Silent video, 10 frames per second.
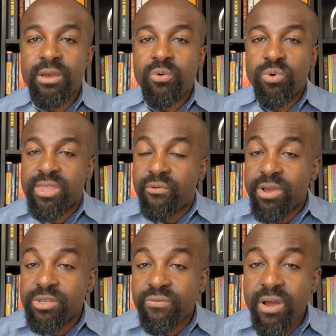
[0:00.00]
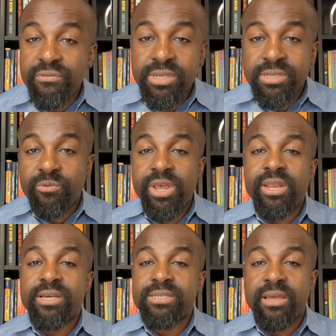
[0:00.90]
with the rest of our
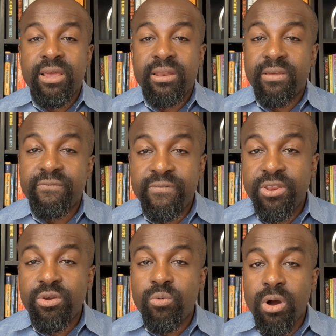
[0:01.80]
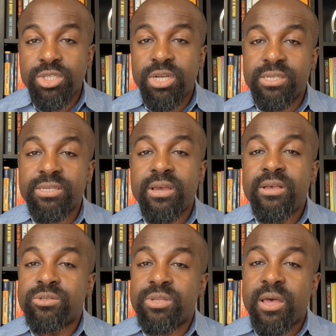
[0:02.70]
readers and video watchers
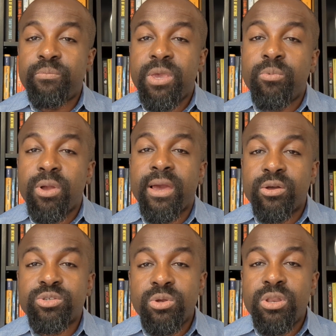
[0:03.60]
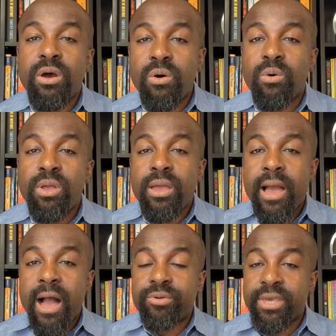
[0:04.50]
so that people can also know
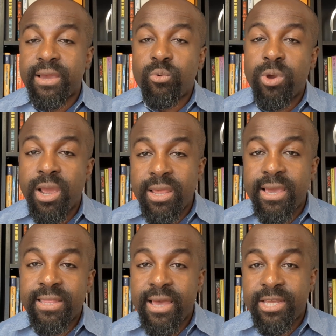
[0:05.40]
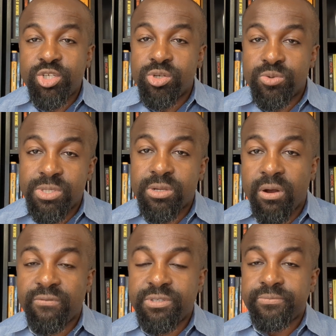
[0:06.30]
how they can quickly get their issues
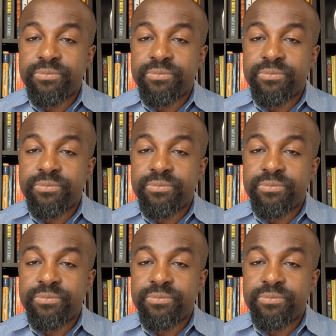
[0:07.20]
resolved.